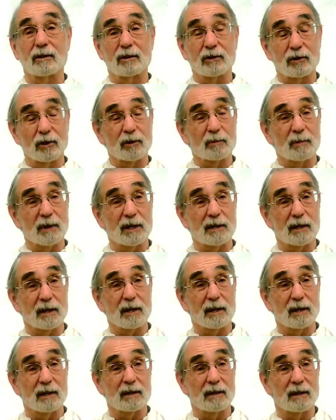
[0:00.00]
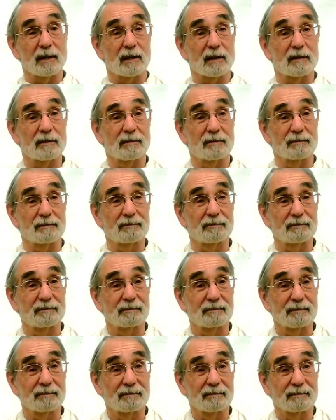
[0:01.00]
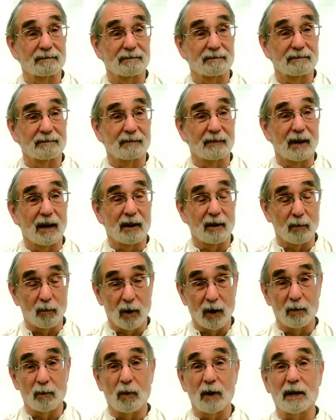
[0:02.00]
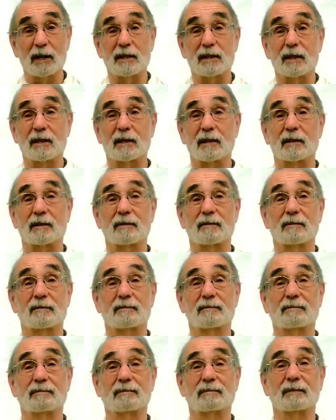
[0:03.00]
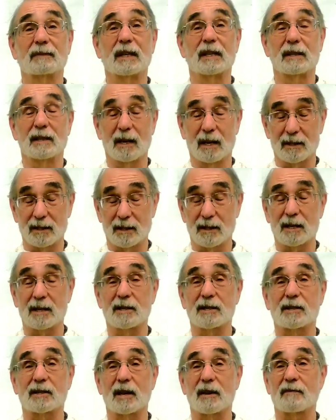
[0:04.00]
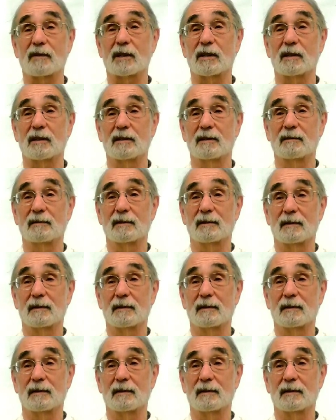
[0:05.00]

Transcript: took me to India on a one-way ticket in 1970.